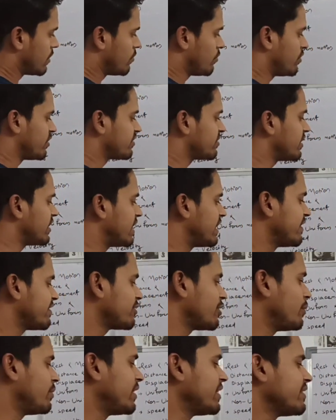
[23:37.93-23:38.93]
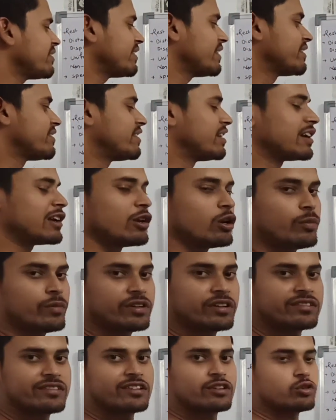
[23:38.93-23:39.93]
Person A is covering 60
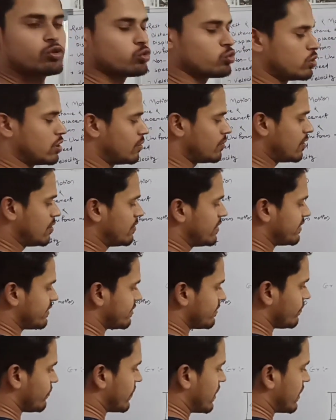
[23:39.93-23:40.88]
kilometers in 12 hours.